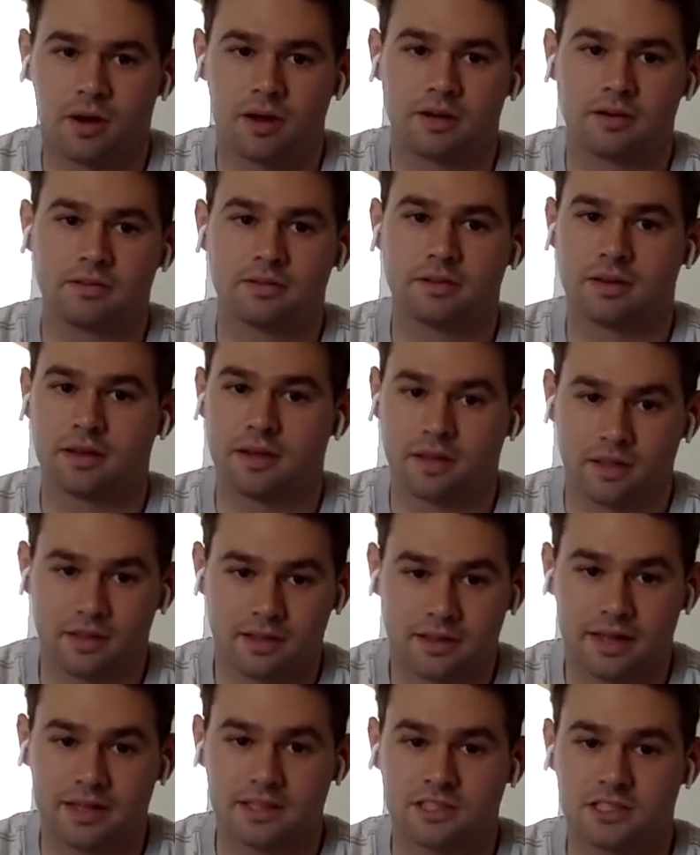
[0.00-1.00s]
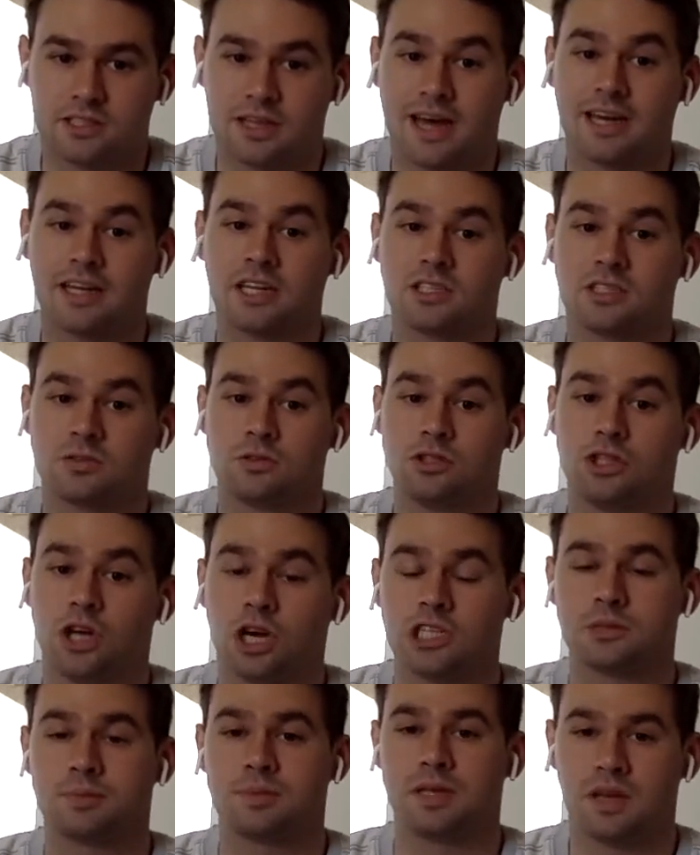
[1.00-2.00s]
But that is
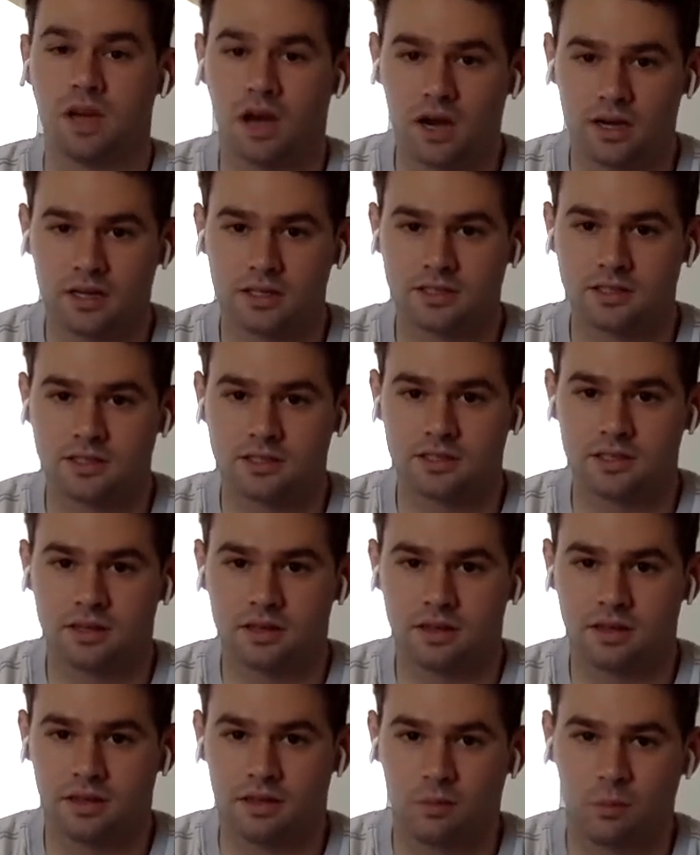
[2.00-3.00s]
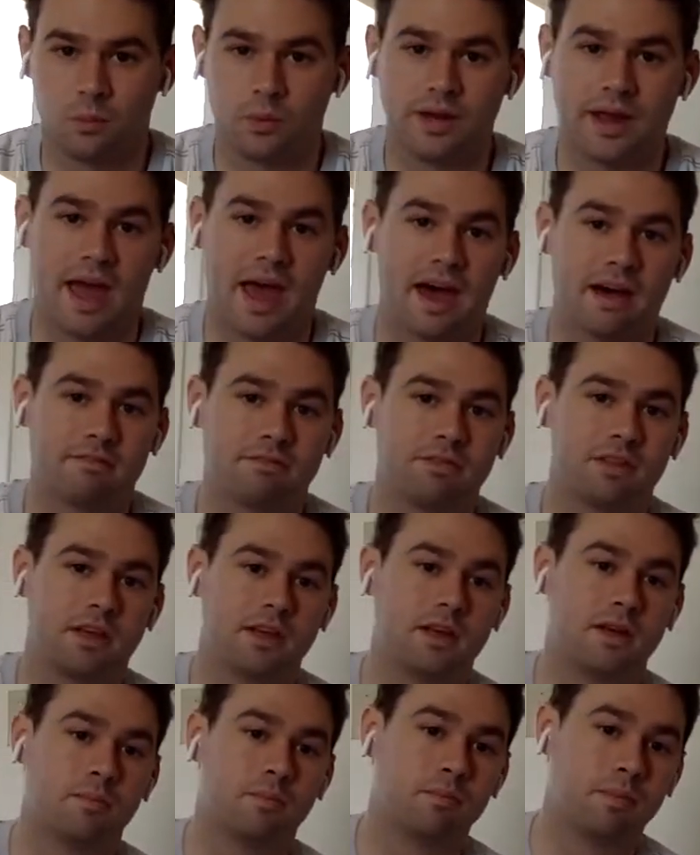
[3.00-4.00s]
just because we have
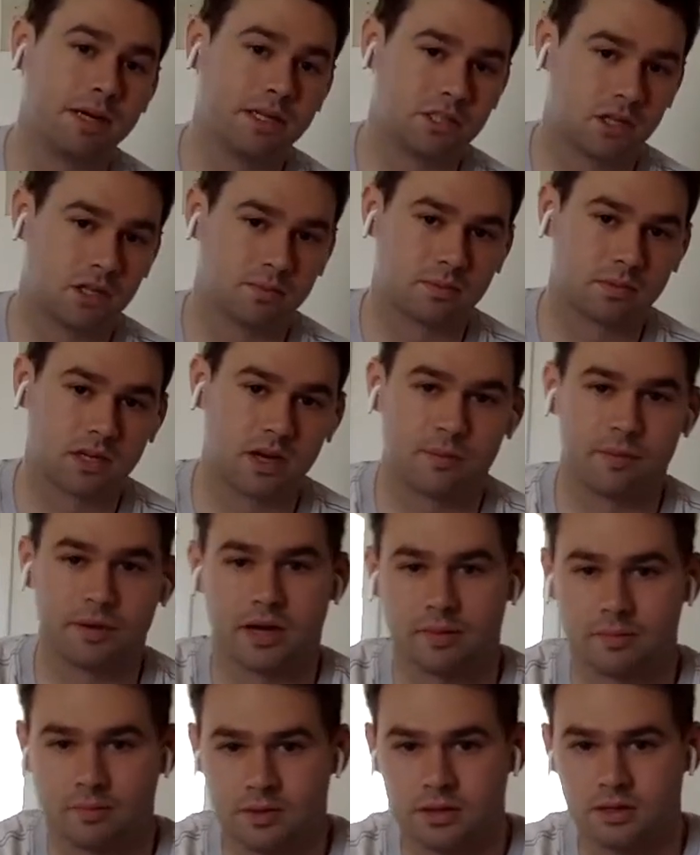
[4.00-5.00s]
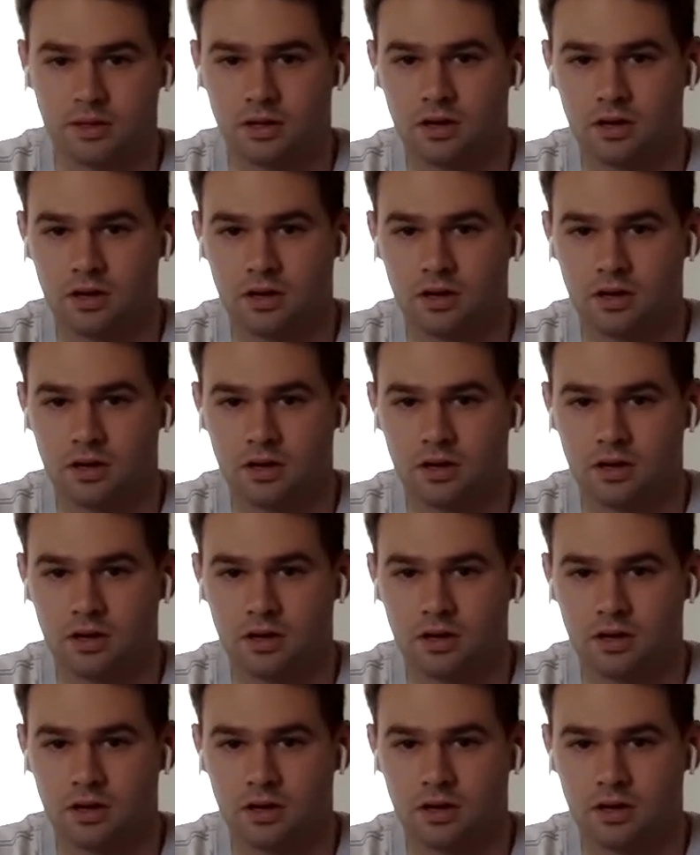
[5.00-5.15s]
the midterm coming up.